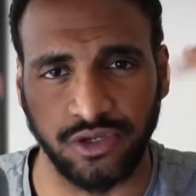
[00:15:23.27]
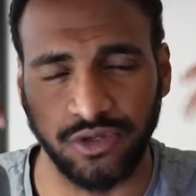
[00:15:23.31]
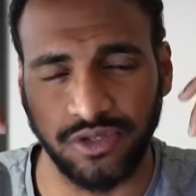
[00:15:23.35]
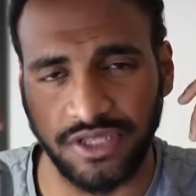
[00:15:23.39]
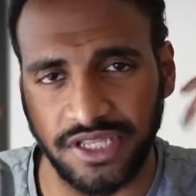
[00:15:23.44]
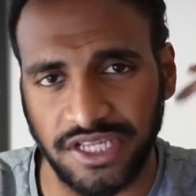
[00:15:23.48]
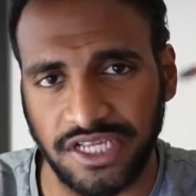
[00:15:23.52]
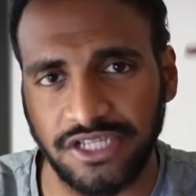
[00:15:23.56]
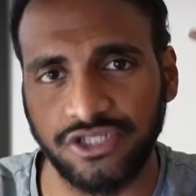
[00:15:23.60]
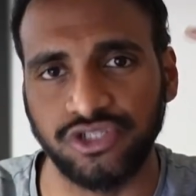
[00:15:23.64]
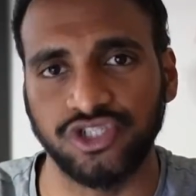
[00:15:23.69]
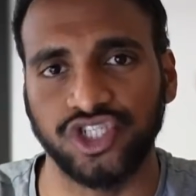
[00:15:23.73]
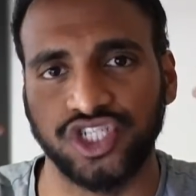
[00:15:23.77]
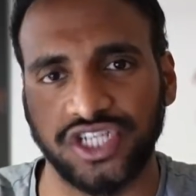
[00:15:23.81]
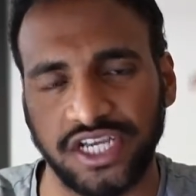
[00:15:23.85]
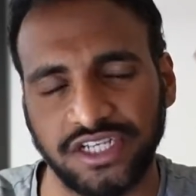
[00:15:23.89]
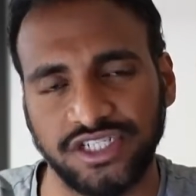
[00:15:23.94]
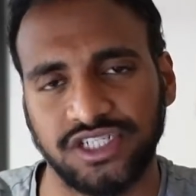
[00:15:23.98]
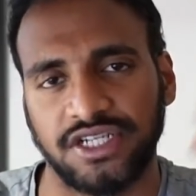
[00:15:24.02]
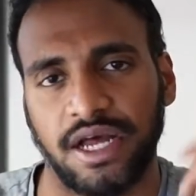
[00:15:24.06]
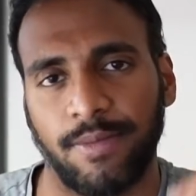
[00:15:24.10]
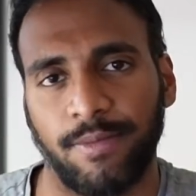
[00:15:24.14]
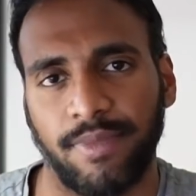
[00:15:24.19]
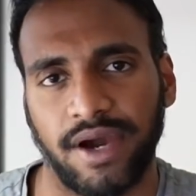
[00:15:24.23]
You need to
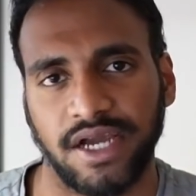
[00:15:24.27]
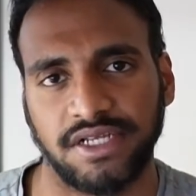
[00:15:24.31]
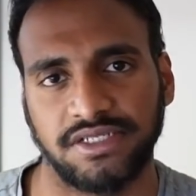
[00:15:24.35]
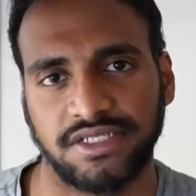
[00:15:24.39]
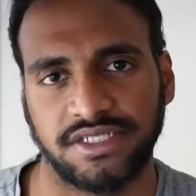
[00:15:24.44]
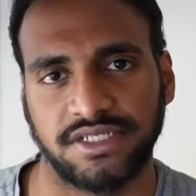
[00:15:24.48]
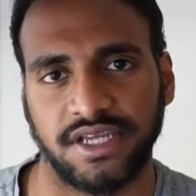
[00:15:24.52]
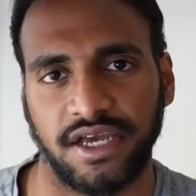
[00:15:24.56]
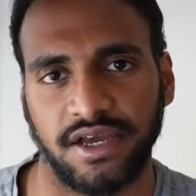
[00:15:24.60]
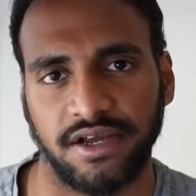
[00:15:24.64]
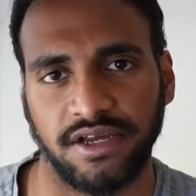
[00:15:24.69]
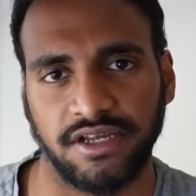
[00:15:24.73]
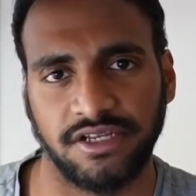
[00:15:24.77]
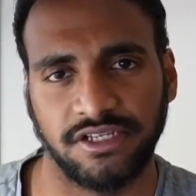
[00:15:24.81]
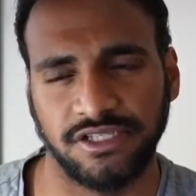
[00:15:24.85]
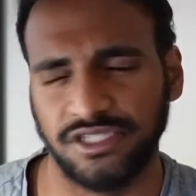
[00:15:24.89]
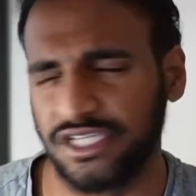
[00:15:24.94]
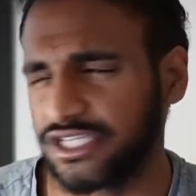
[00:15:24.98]
change that mindset.